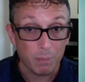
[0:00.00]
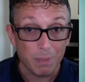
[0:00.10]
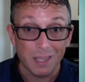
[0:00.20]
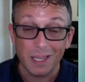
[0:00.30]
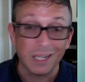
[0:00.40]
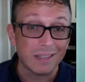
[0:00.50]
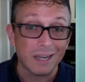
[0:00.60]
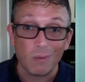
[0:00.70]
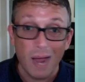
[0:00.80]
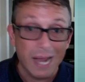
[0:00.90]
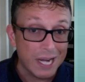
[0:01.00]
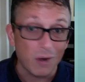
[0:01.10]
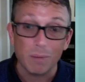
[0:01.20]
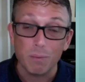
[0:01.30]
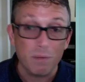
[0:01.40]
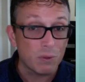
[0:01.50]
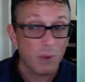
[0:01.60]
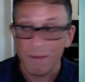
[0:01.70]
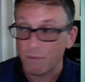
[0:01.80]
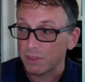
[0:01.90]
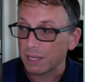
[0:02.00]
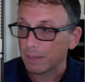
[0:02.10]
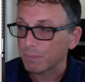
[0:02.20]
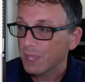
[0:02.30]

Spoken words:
meaning they can hit that right arrow and move through everything.